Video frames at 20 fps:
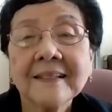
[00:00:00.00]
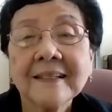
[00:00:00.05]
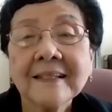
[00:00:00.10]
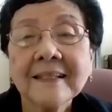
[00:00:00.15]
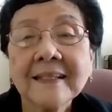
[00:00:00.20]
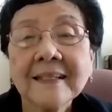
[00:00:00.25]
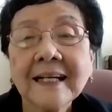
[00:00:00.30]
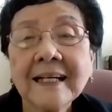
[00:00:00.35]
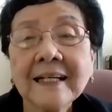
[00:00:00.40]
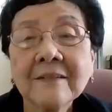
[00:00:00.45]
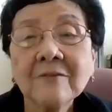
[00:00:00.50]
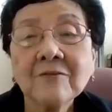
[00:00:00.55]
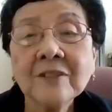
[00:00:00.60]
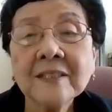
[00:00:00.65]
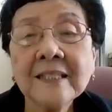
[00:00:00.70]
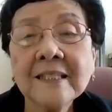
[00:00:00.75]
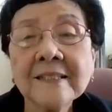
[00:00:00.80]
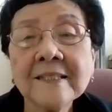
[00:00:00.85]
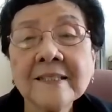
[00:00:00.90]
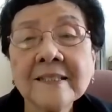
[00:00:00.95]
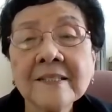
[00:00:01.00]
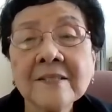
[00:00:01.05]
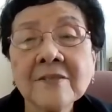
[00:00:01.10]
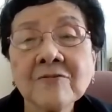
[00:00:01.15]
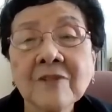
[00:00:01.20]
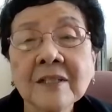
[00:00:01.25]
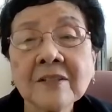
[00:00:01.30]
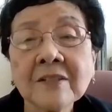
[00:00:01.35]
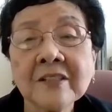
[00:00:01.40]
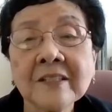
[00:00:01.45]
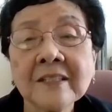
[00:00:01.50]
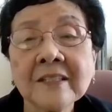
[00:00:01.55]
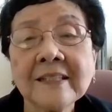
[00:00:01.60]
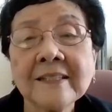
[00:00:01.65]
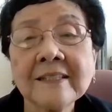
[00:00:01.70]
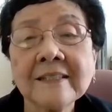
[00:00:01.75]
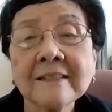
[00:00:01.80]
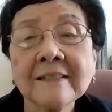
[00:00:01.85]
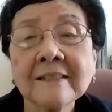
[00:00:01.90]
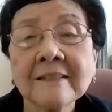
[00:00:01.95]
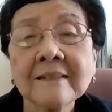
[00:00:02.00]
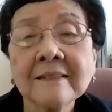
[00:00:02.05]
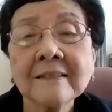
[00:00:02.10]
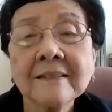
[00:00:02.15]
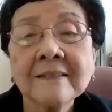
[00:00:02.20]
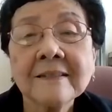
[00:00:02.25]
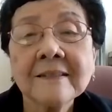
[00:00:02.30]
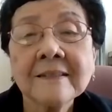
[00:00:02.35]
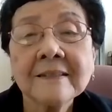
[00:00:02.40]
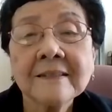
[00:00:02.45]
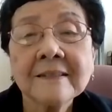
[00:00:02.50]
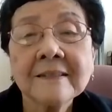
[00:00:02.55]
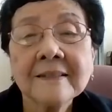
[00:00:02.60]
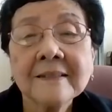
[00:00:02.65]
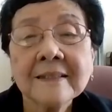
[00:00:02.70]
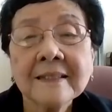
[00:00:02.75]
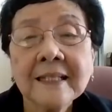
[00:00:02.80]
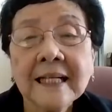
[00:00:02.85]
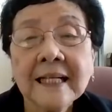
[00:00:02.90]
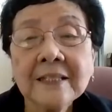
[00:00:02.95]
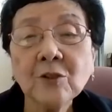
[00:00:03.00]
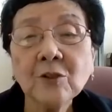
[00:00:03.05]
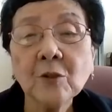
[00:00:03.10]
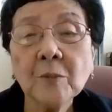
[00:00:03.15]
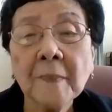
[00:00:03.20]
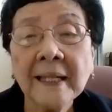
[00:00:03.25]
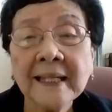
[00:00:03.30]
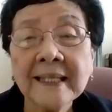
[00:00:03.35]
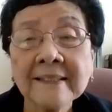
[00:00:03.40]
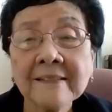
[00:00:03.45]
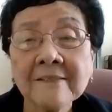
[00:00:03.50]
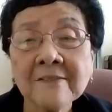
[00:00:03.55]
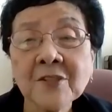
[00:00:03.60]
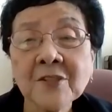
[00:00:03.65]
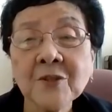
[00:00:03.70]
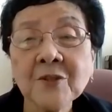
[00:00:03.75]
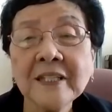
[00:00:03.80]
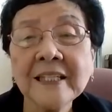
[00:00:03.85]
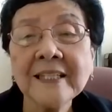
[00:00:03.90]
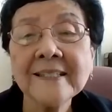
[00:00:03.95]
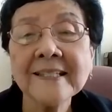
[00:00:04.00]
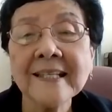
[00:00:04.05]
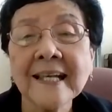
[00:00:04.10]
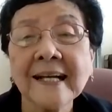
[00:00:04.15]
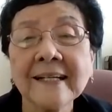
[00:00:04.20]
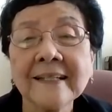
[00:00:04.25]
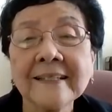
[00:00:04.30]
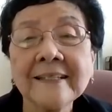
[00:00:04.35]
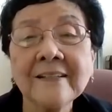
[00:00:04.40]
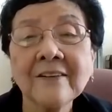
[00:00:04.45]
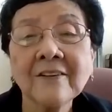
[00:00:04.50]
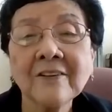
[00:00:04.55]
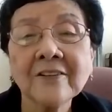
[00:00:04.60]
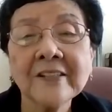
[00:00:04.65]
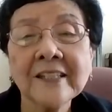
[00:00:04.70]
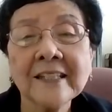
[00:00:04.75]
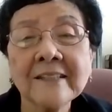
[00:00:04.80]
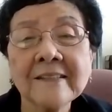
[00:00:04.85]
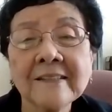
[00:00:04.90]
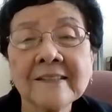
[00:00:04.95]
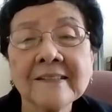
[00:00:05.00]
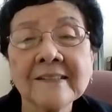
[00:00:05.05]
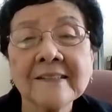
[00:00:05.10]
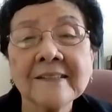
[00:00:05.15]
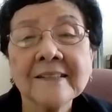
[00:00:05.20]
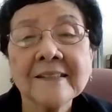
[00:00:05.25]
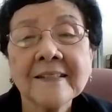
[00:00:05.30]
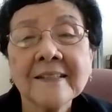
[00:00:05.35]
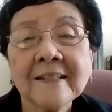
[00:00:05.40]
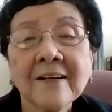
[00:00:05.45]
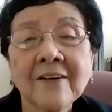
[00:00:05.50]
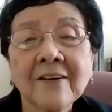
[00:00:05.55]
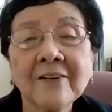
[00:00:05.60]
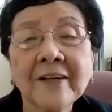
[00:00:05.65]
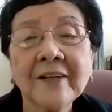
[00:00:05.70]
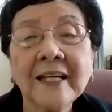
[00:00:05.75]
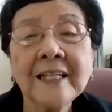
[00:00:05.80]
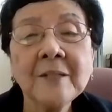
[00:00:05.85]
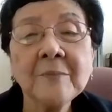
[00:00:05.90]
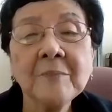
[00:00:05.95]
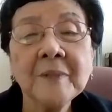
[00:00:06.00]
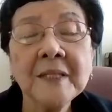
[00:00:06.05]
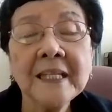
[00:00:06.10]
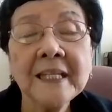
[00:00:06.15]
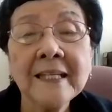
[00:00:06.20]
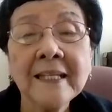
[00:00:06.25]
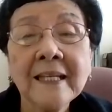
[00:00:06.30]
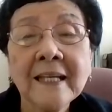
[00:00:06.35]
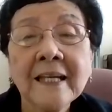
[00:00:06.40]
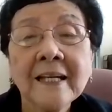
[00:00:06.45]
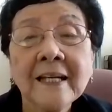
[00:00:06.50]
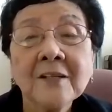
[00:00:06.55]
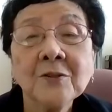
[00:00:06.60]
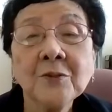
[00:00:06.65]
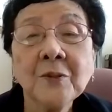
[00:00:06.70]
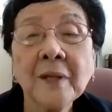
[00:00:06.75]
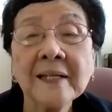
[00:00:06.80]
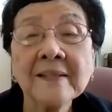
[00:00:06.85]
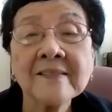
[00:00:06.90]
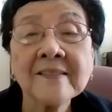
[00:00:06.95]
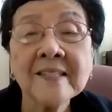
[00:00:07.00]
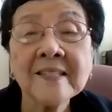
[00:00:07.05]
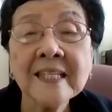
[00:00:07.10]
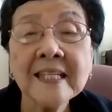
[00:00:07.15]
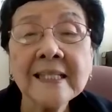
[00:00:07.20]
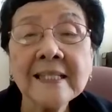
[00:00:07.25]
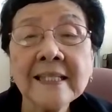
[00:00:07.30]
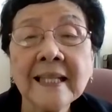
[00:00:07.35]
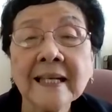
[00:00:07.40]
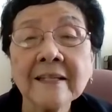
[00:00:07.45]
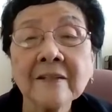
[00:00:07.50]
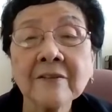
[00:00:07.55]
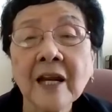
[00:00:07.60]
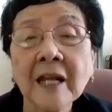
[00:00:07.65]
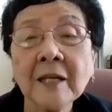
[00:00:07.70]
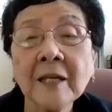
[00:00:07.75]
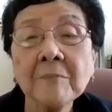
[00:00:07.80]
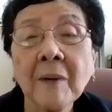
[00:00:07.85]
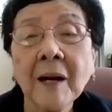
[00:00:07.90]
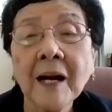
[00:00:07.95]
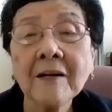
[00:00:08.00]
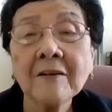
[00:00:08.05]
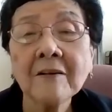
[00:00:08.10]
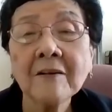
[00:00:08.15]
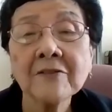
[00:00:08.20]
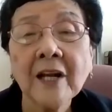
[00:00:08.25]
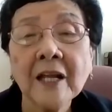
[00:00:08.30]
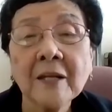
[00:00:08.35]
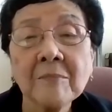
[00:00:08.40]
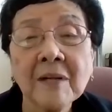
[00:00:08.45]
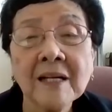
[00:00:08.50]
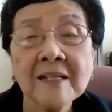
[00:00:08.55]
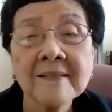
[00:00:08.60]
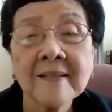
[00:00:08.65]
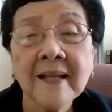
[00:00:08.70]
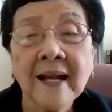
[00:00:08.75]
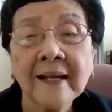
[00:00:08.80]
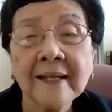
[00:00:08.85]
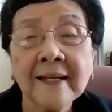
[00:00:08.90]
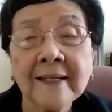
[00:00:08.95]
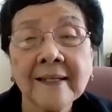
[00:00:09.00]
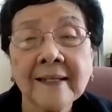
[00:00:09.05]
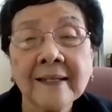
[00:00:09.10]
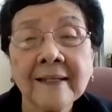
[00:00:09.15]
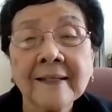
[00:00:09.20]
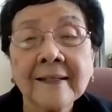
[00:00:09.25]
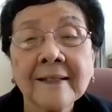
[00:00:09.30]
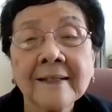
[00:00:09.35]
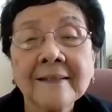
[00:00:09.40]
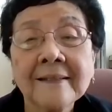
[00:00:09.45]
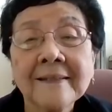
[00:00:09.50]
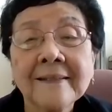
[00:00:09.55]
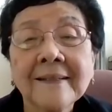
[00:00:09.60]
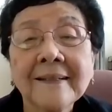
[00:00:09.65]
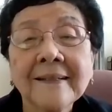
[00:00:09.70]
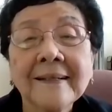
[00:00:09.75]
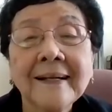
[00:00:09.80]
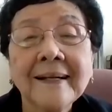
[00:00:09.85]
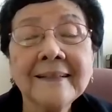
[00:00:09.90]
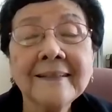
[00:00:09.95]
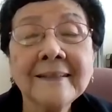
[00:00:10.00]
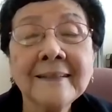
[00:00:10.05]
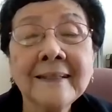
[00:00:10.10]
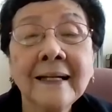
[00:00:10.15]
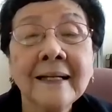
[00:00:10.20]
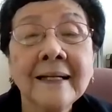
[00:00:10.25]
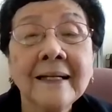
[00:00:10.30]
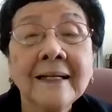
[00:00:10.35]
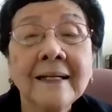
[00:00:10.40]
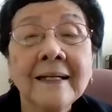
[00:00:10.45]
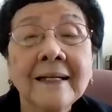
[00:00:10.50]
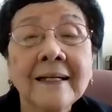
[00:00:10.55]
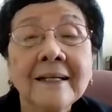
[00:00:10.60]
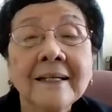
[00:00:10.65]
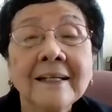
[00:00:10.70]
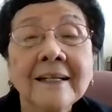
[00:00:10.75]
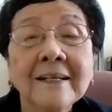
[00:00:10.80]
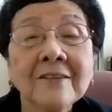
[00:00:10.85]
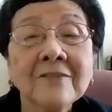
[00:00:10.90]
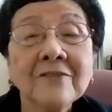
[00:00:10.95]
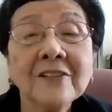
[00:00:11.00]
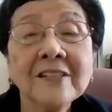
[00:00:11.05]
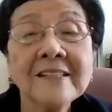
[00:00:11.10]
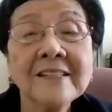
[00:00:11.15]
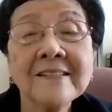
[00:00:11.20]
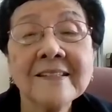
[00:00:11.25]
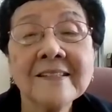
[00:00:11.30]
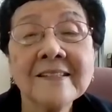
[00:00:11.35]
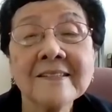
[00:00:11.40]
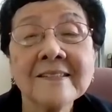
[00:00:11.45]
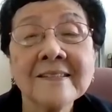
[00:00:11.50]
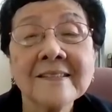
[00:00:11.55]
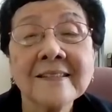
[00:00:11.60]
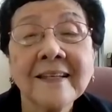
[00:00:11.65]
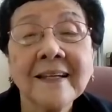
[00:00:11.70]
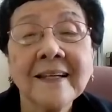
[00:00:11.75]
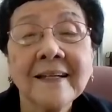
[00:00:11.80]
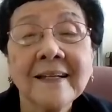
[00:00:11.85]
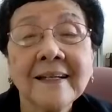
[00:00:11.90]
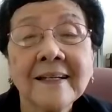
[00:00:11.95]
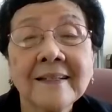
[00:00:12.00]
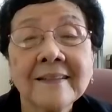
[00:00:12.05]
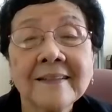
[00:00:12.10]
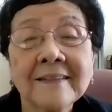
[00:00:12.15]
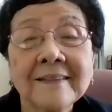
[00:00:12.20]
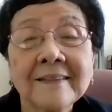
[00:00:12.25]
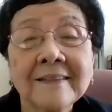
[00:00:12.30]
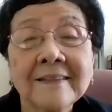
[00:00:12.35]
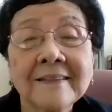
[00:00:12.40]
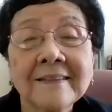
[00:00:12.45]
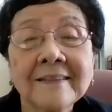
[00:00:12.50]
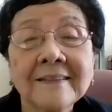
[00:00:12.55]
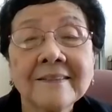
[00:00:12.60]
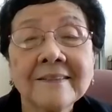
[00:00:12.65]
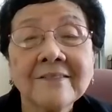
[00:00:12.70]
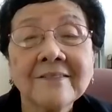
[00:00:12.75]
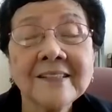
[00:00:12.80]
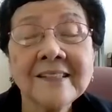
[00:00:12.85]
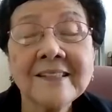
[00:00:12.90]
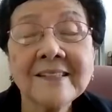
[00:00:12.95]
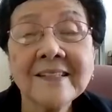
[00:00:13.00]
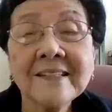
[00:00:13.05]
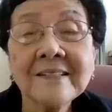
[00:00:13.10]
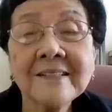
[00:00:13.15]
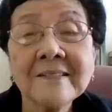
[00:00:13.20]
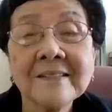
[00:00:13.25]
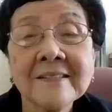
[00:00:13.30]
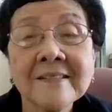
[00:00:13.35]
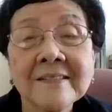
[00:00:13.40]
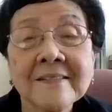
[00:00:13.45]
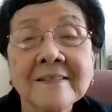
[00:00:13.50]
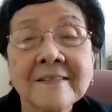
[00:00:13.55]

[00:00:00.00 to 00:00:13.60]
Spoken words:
What is this structure here? No medical students are in the audience or anybody who has seen their grandpa or grandma's eye. Huh? What is this? What is this?